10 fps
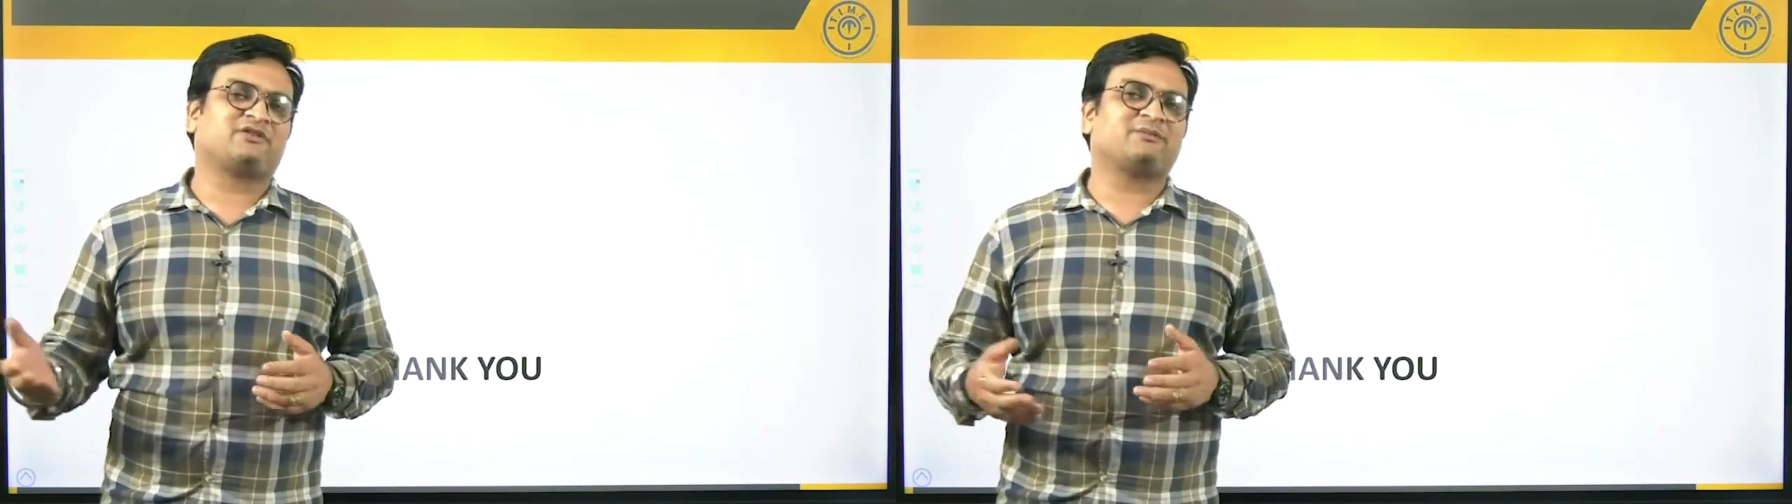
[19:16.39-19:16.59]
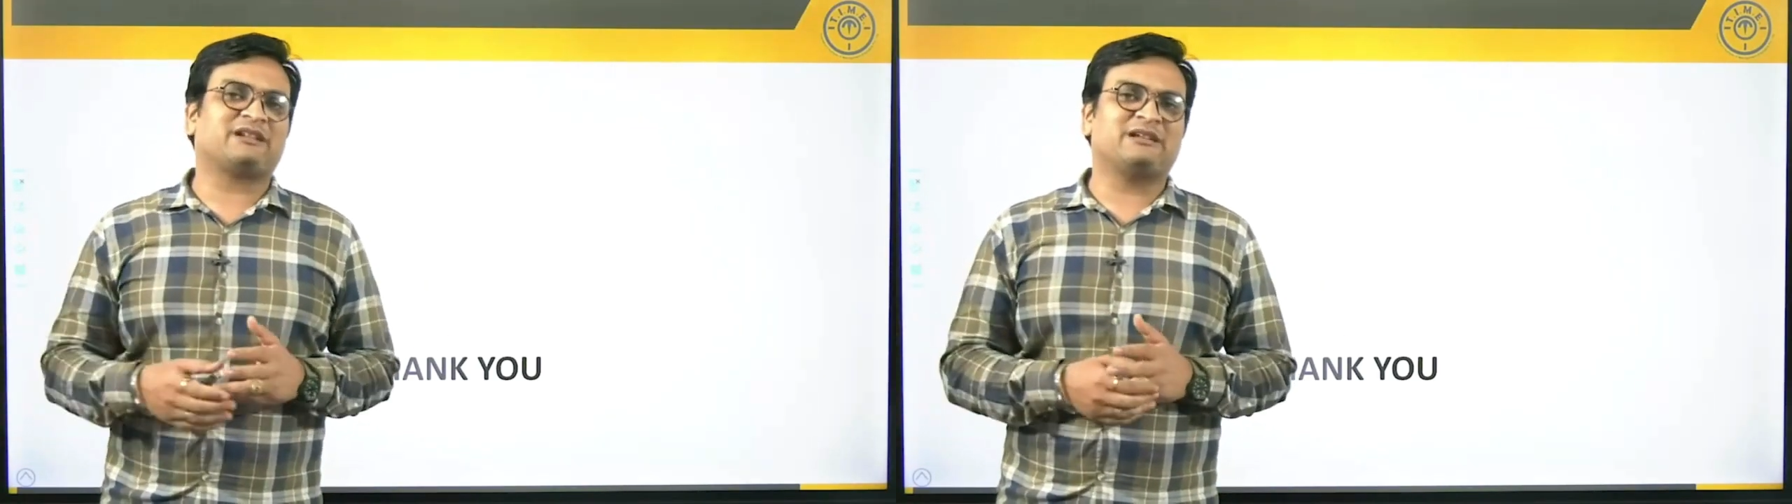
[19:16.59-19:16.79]

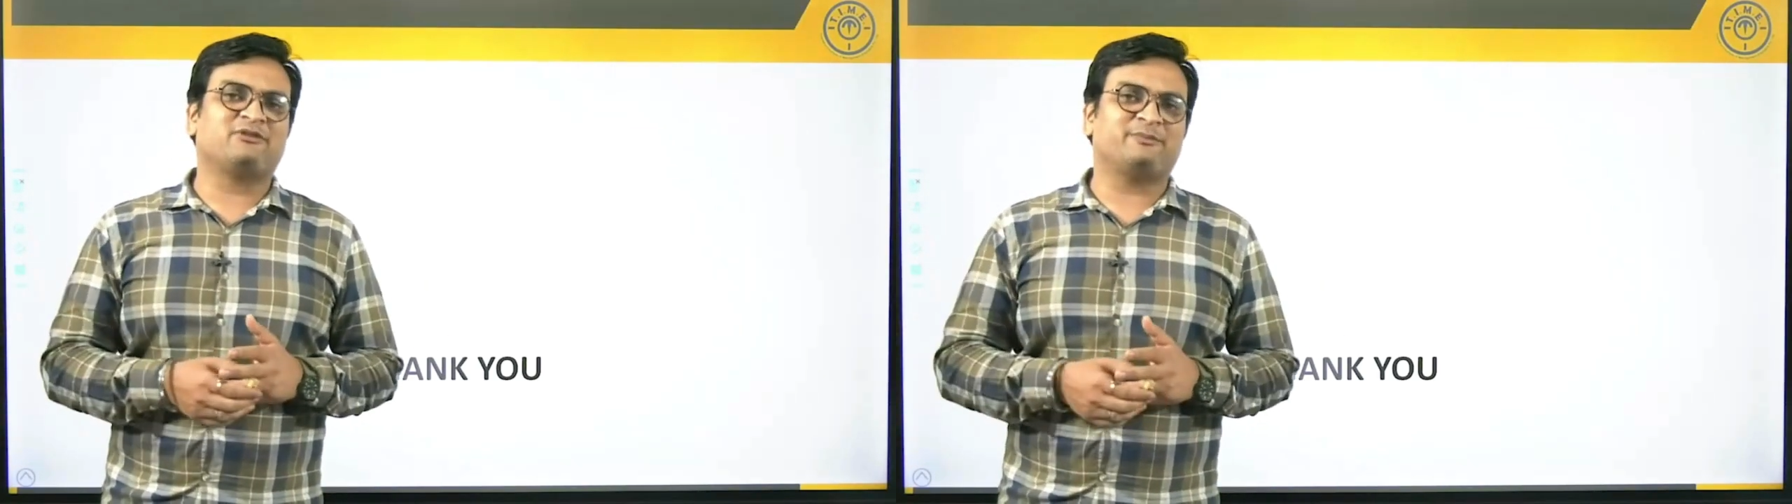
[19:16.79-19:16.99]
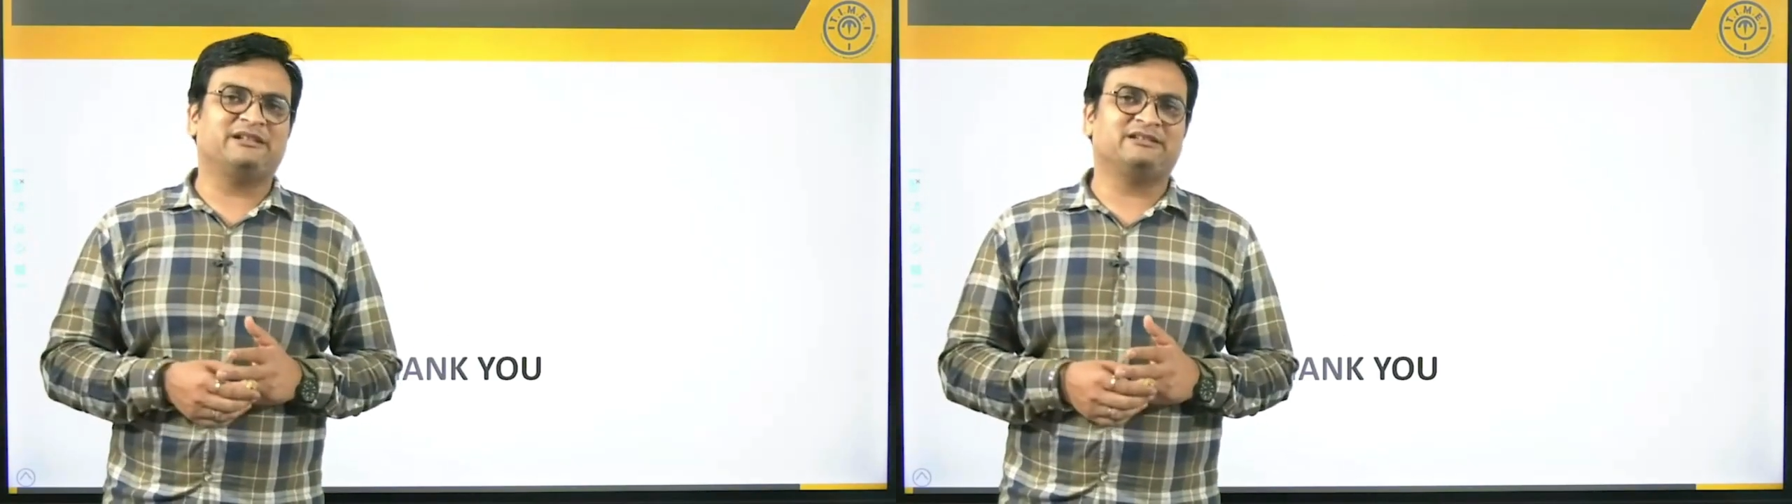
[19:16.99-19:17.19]
from time,
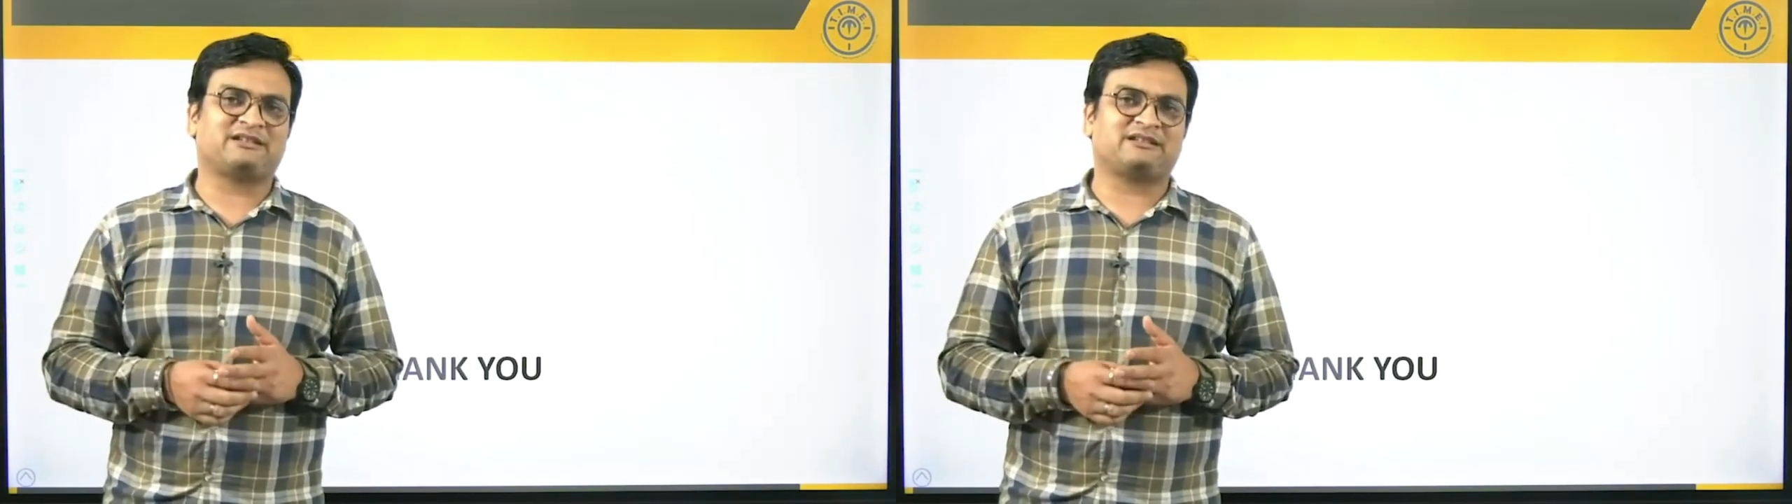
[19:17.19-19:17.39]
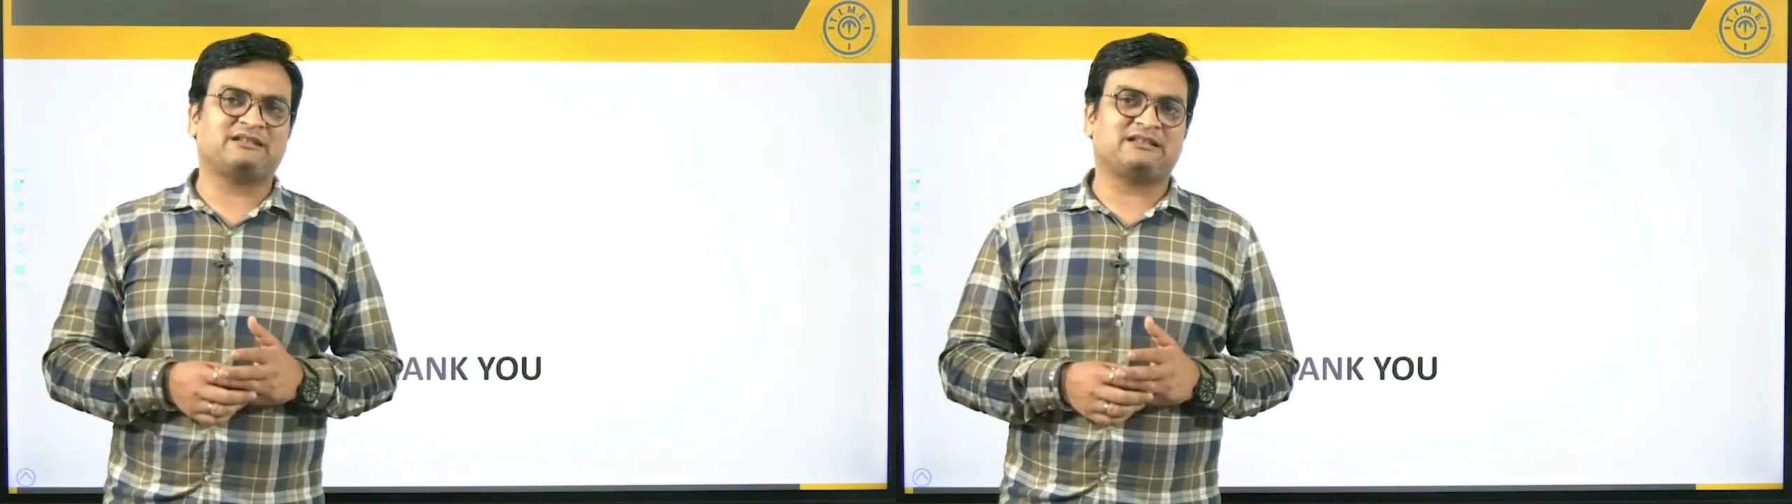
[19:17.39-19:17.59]
speed and
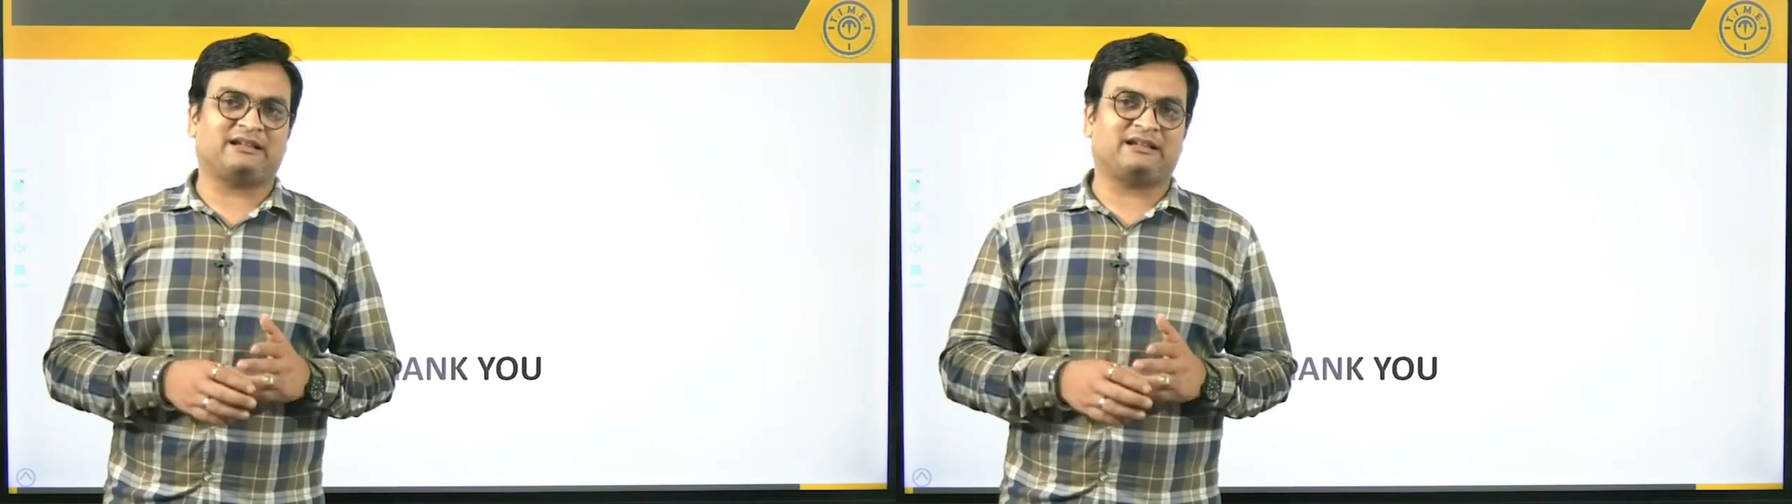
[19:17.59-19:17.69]
distance.